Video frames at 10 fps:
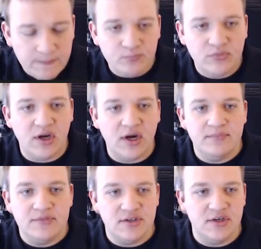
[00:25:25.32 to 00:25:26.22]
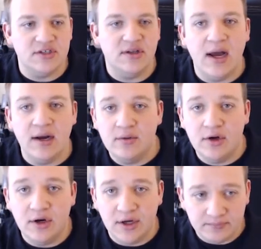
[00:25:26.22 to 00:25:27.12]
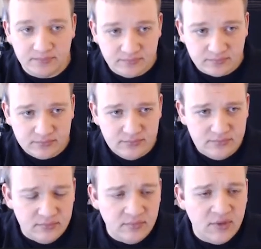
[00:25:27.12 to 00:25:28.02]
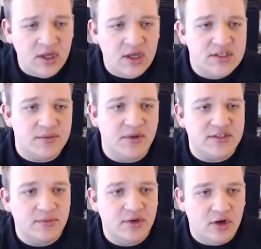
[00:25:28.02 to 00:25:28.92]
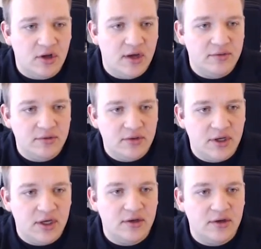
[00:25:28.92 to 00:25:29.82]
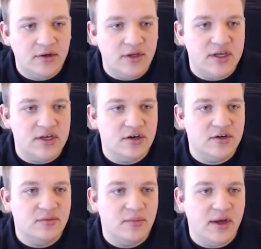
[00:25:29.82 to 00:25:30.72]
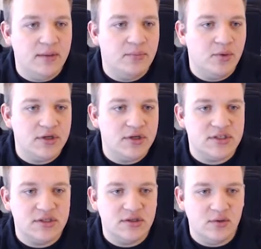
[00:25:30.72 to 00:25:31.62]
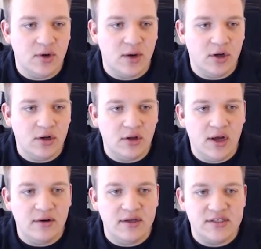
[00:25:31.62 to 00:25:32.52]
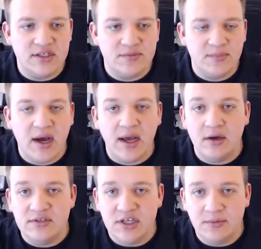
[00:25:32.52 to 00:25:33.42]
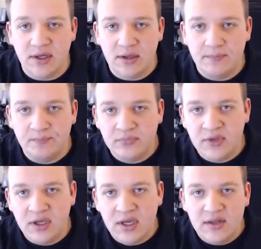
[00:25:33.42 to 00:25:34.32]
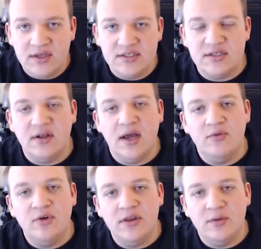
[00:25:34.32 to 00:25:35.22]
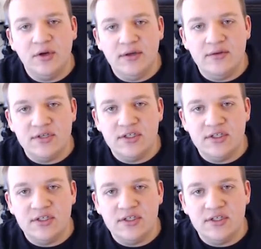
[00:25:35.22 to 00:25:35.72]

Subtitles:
All right, so there's a lot going on here. Some things I'm going to call out early are my imports. The one I want to call out is this PyOTP. This is a library that we're using to